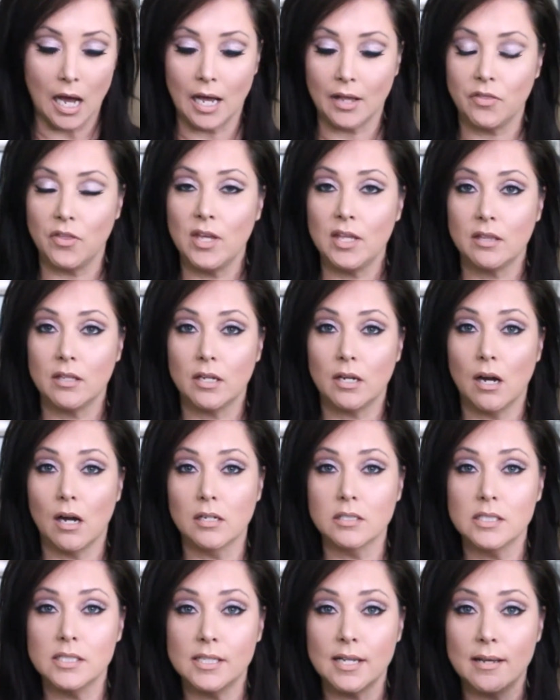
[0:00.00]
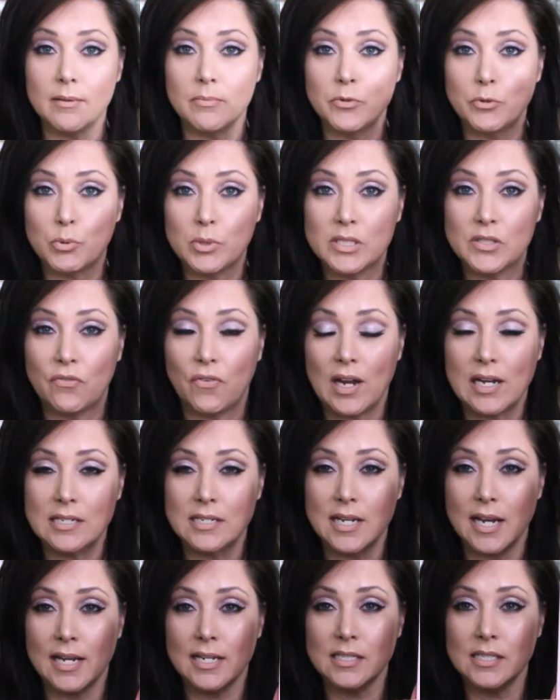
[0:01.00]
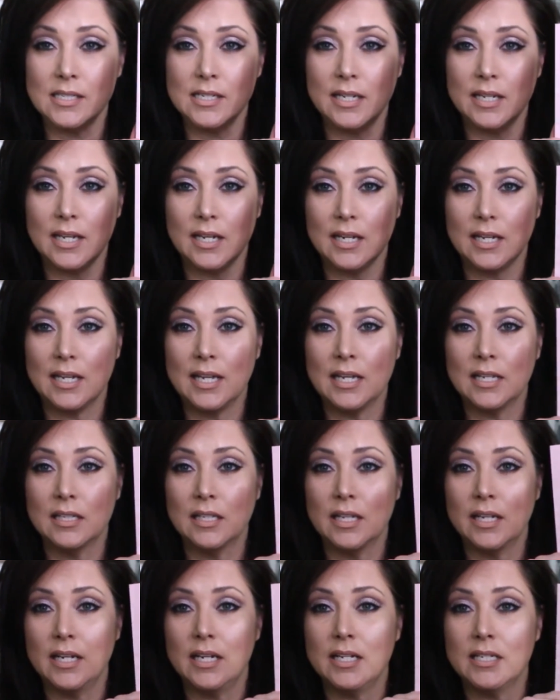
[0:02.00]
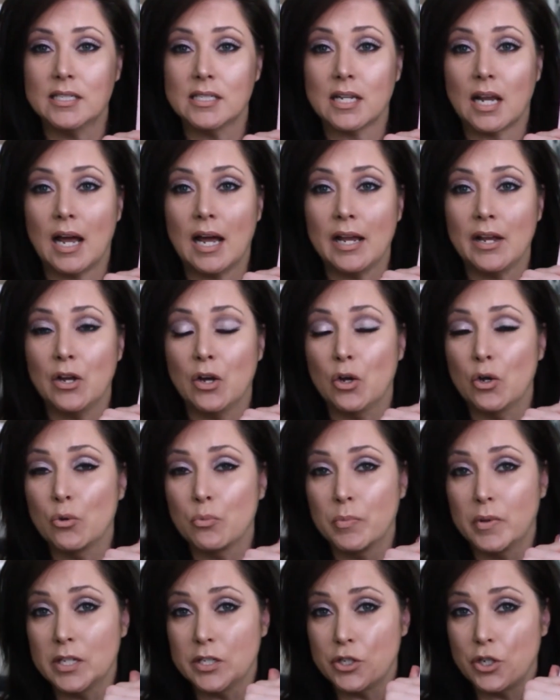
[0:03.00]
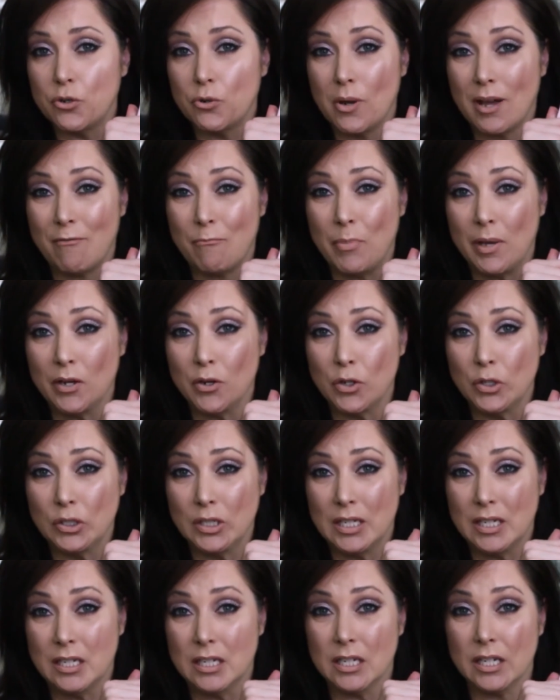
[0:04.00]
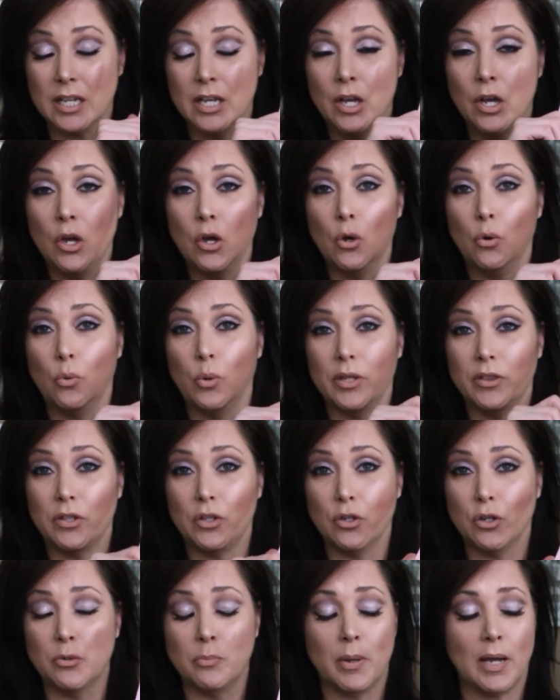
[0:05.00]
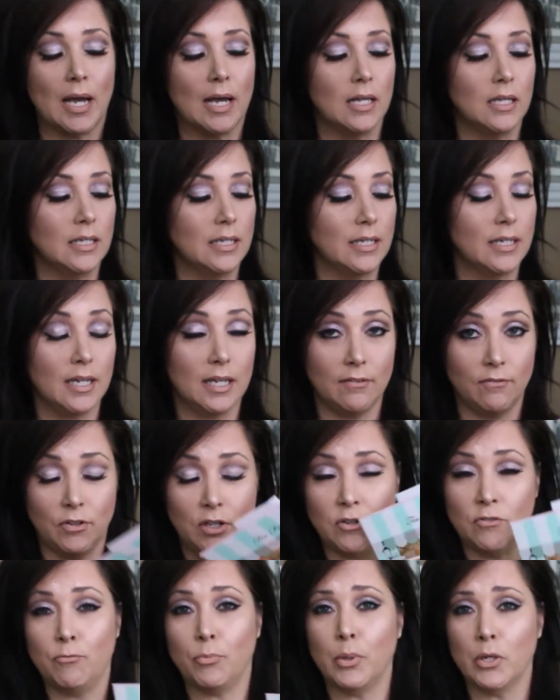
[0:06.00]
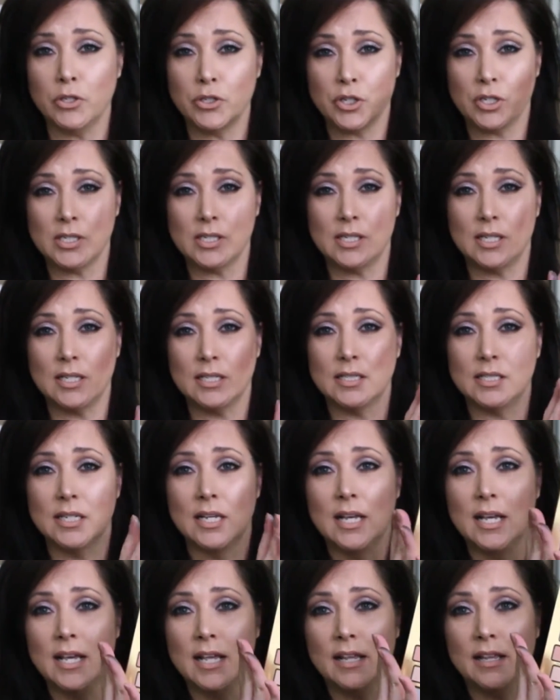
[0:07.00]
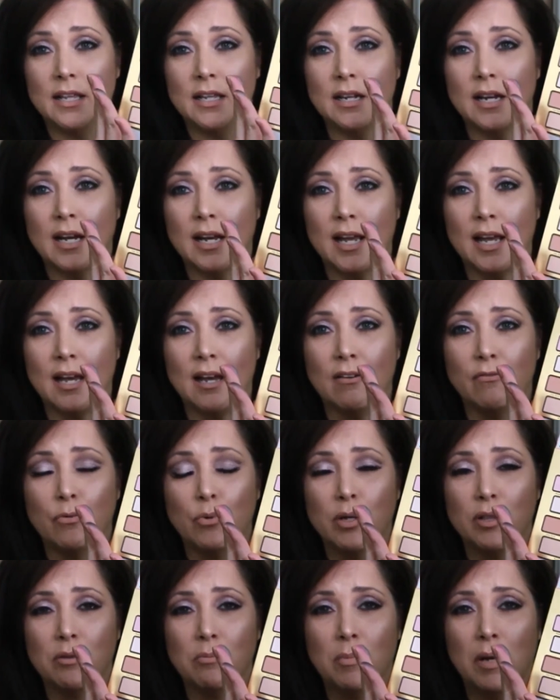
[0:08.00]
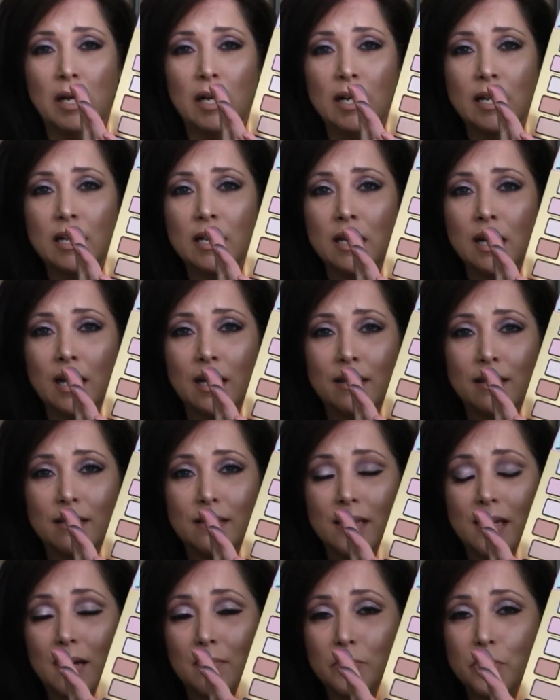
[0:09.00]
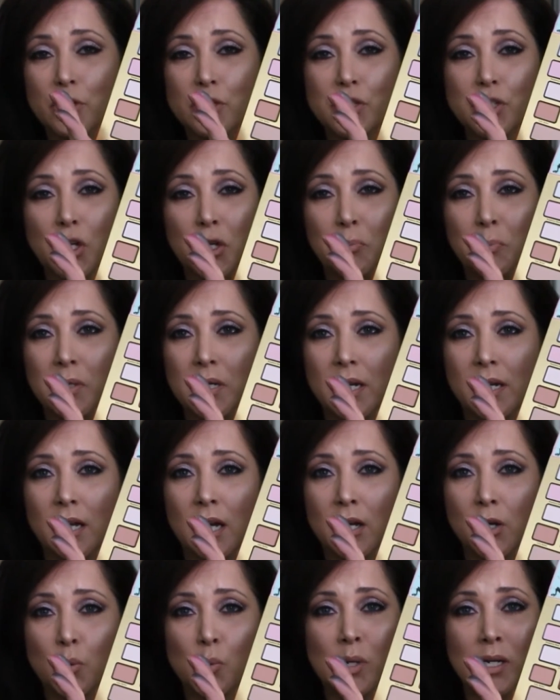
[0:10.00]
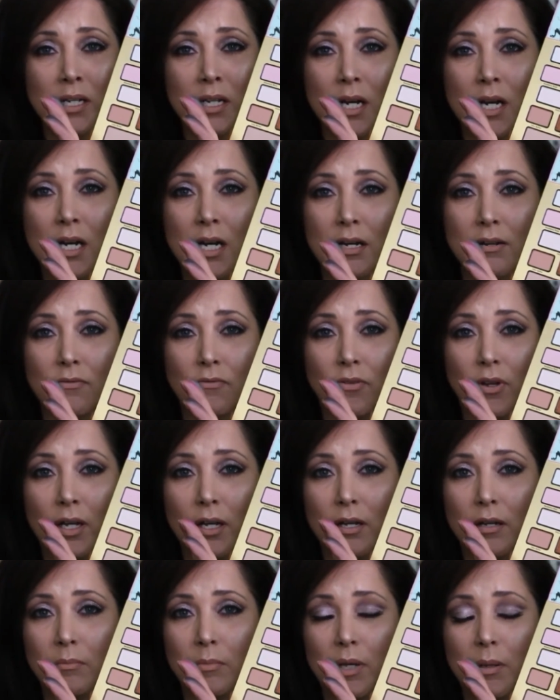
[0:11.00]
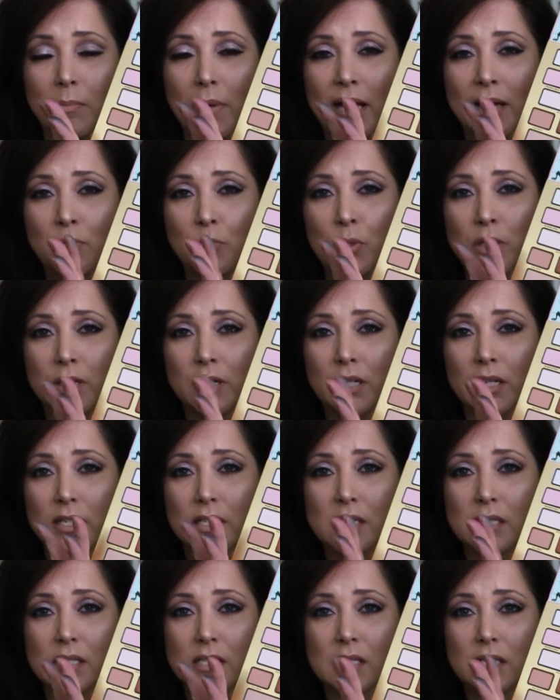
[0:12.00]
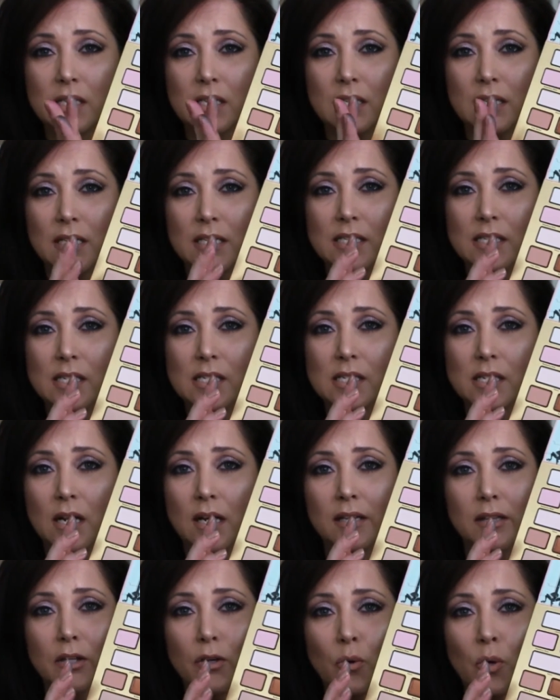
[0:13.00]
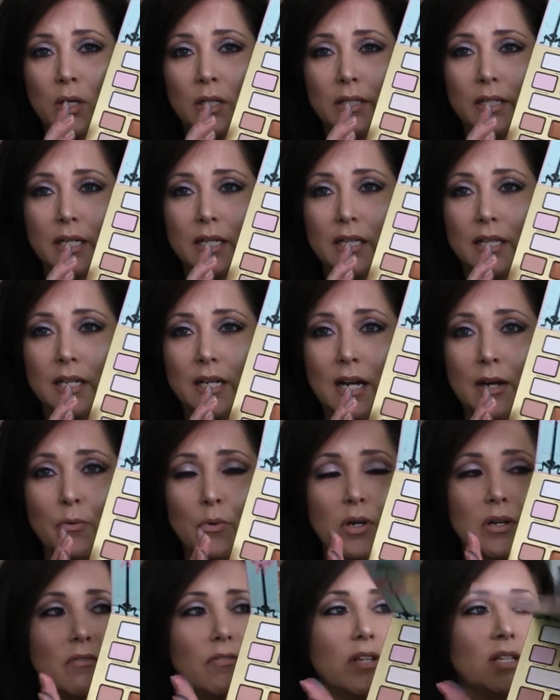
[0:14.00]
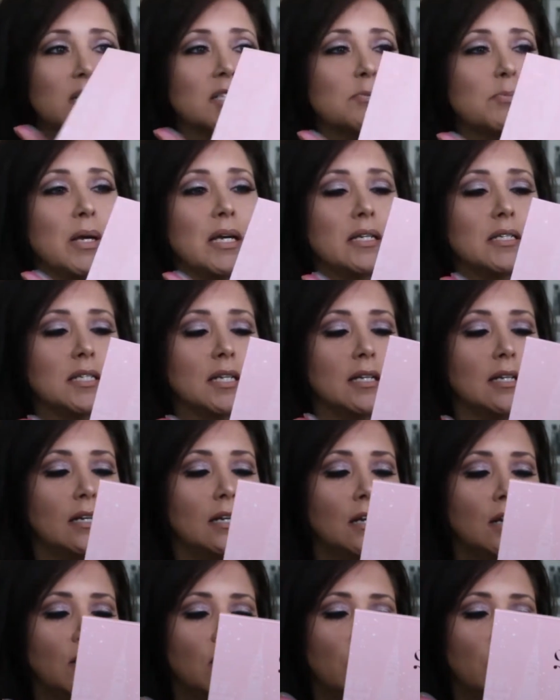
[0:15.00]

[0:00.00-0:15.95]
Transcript: I think the concept was fantastic. And again, ladies, I hope that you have better luck with your palette if you've purchased this than I have with mine. I, I'm just hoping I got a one-off, um, a bad one, because this is not the quality that I would have expected